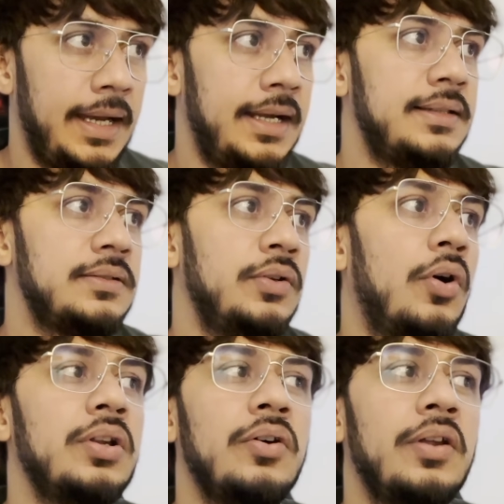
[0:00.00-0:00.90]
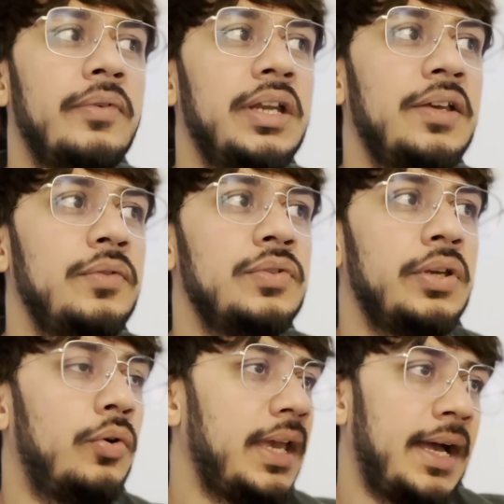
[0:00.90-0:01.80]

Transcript: It's not gonna work if you say, okay,